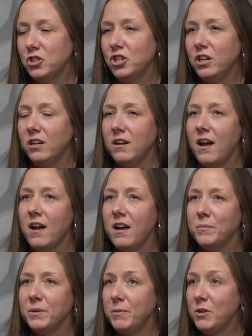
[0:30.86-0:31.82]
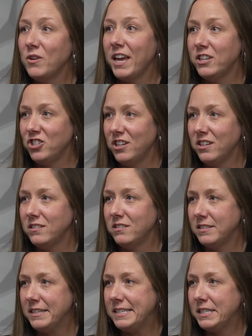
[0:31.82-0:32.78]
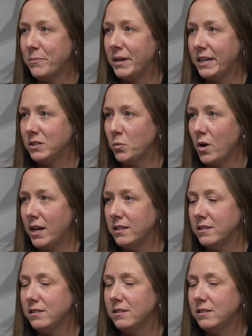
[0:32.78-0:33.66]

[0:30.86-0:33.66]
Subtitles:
Sure. Communication is the biggest one.